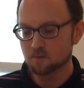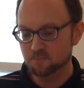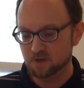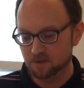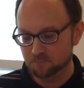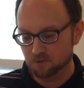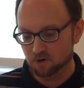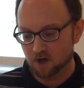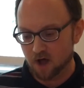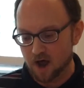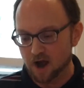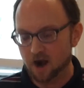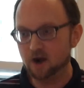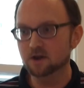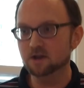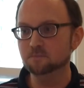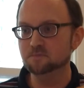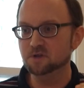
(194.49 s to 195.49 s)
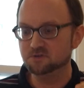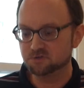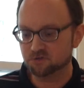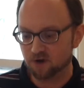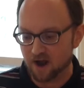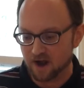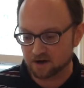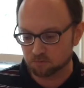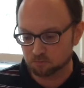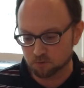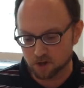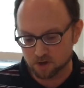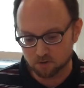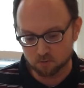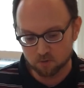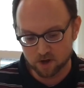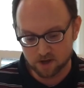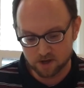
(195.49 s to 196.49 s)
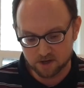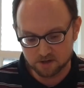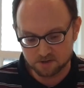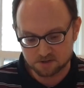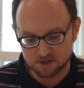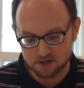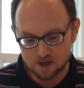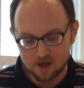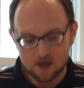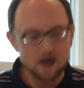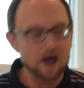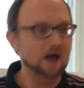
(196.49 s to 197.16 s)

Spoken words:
people hired him to track runaways.